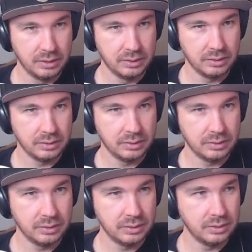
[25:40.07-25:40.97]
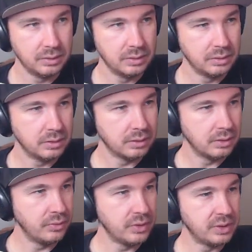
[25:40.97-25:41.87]
Have
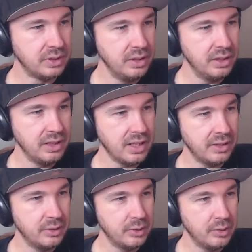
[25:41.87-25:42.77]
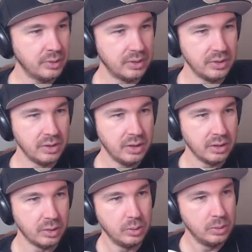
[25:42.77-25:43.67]
you seen any Ionos?
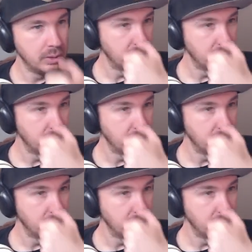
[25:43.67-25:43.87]
No.